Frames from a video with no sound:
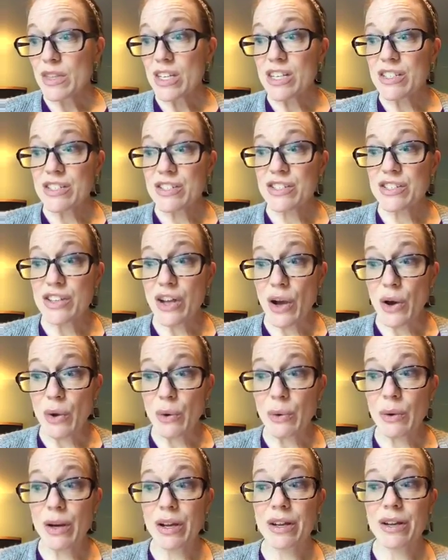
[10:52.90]

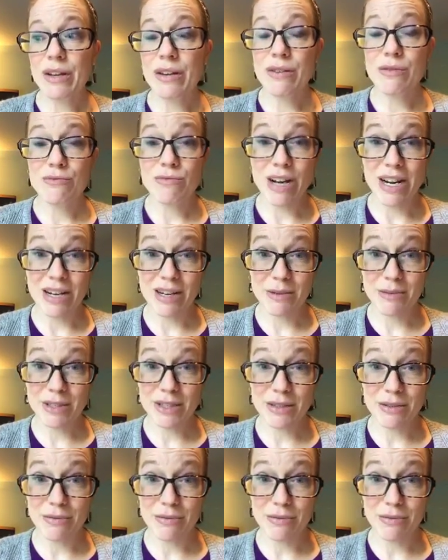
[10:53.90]
So running with the